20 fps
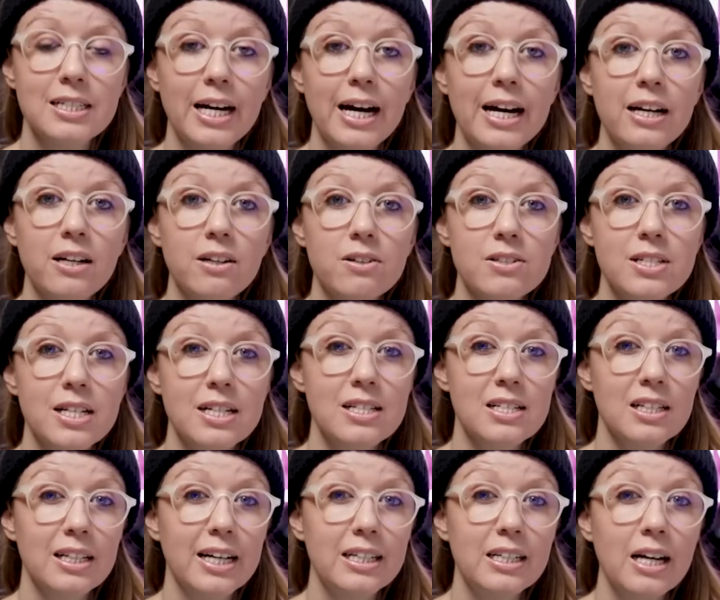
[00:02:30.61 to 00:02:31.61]
and titles, and
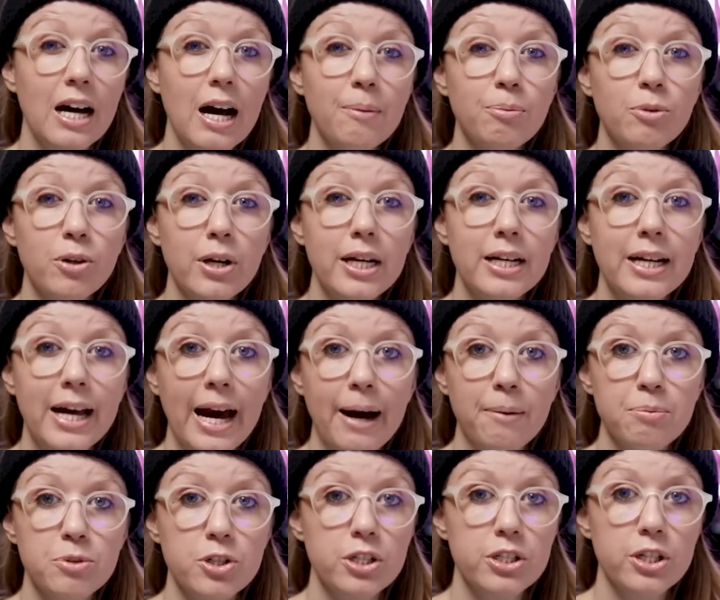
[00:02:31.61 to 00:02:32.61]
select upgrade
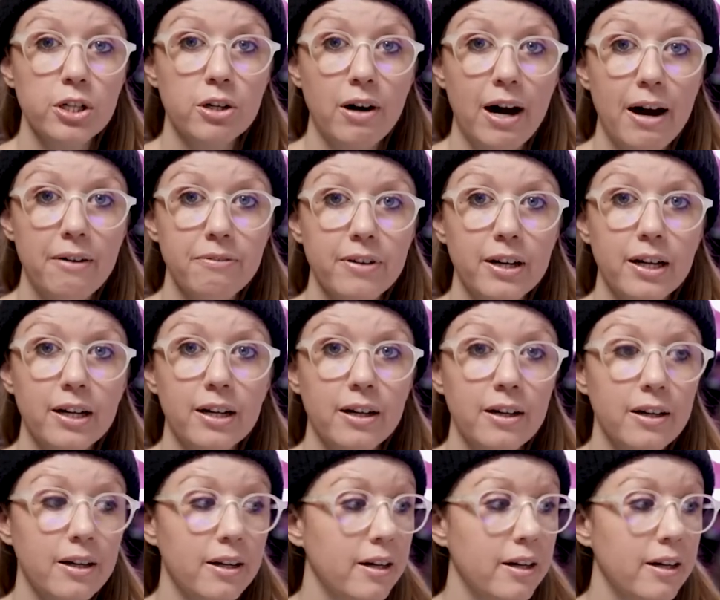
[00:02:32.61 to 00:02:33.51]
caption to graphic.